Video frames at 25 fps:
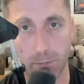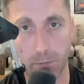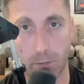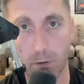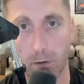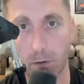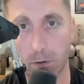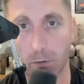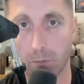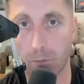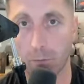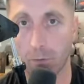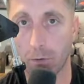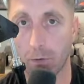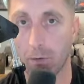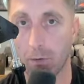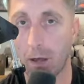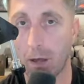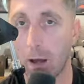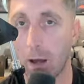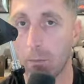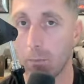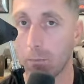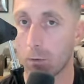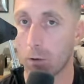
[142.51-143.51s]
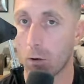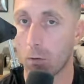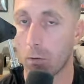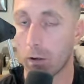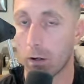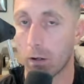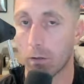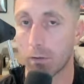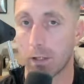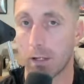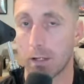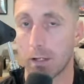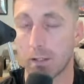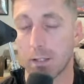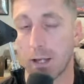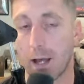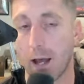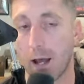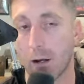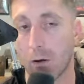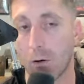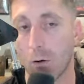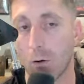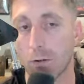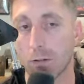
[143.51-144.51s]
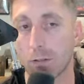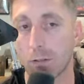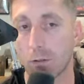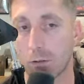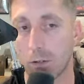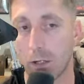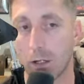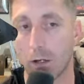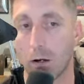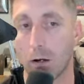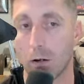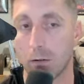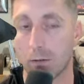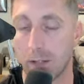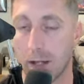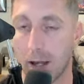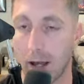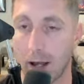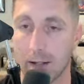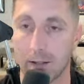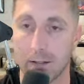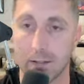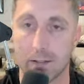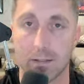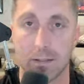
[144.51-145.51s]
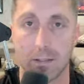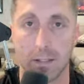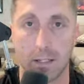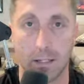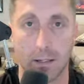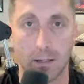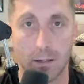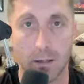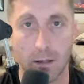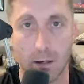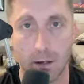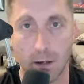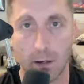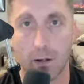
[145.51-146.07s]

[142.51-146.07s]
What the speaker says: For them going on the attack, also they tend to see